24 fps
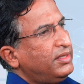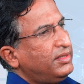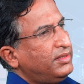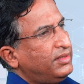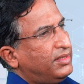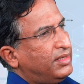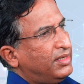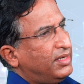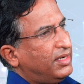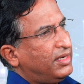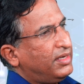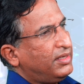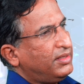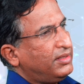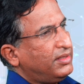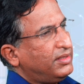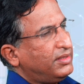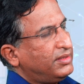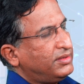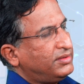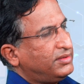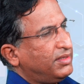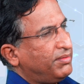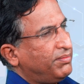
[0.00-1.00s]
there are
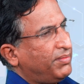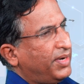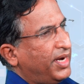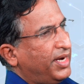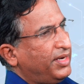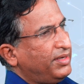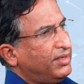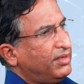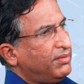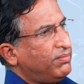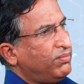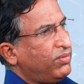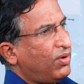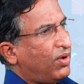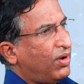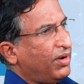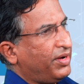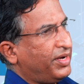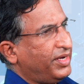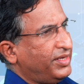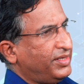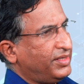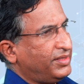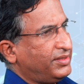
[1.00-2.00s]
some minor
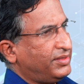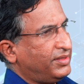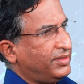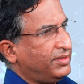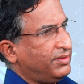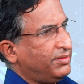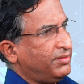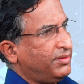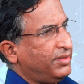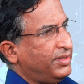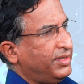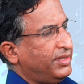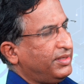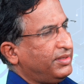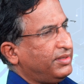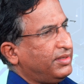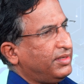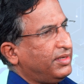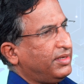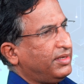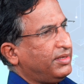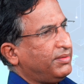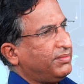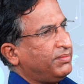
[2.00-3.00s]
blockages in, in
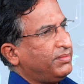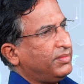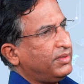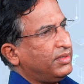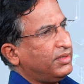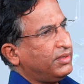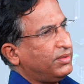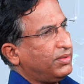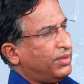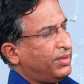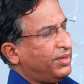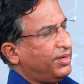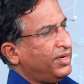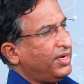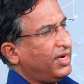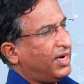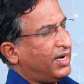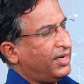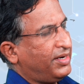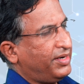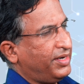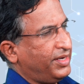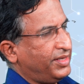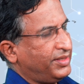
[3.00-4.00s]
the coronary
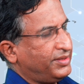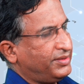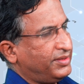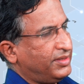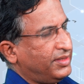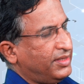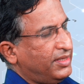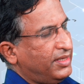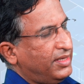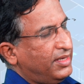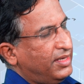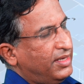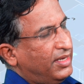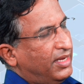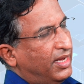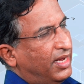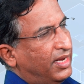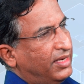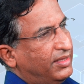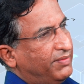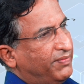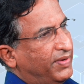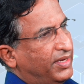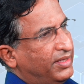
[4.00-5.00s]
arteries
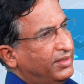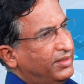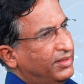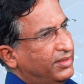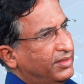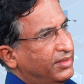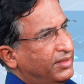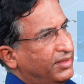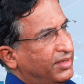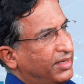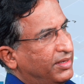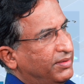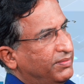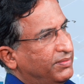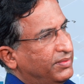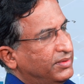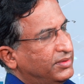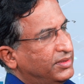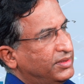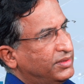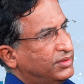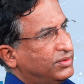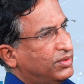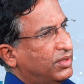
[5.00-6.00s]
and when
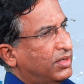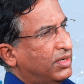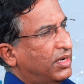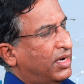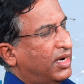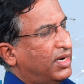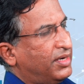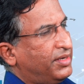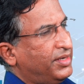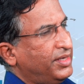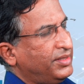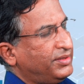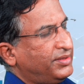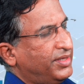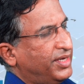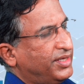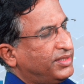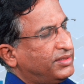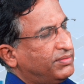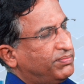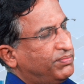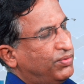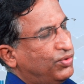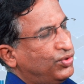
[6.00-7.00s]
these arteries are
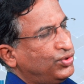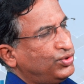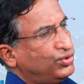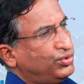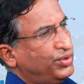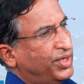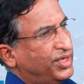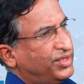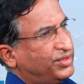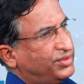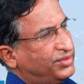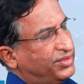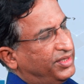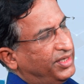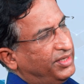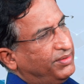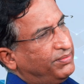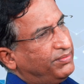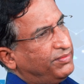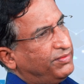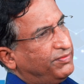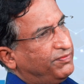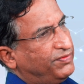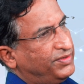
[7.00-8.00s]
exposed to
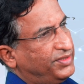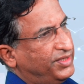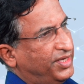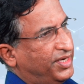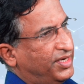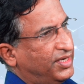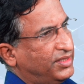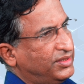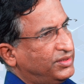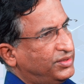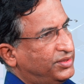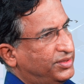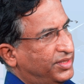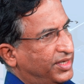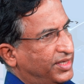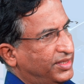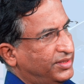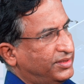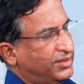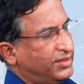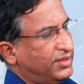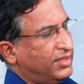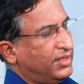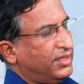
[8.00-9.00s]
extreme physical
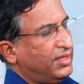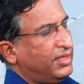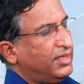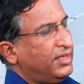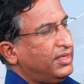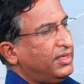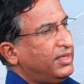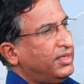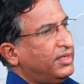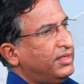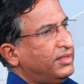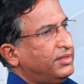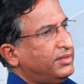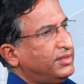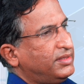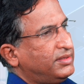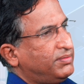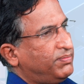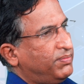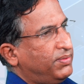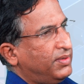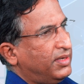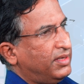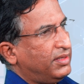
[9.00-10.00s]
stress, this,
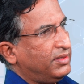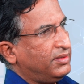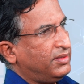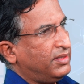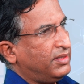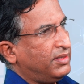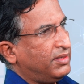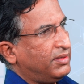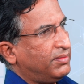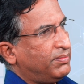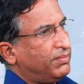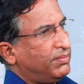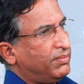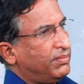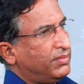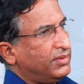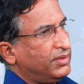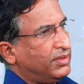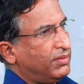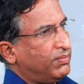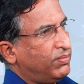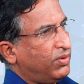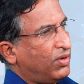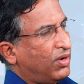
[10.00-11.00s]
the,
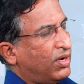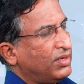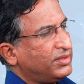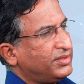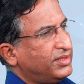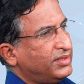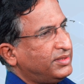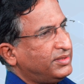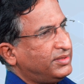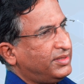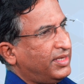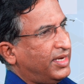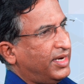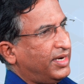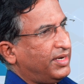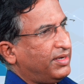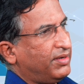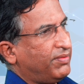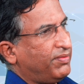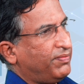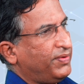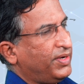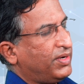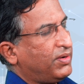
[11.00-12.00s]
the blocks inside,
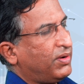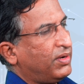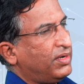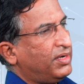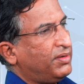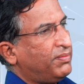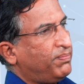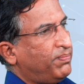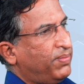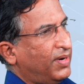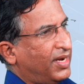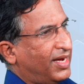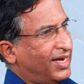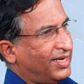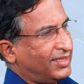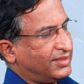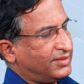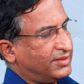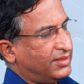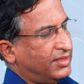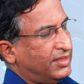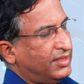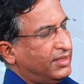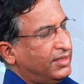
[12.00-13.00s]
we call it
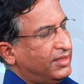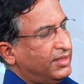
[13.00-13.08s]
plaques,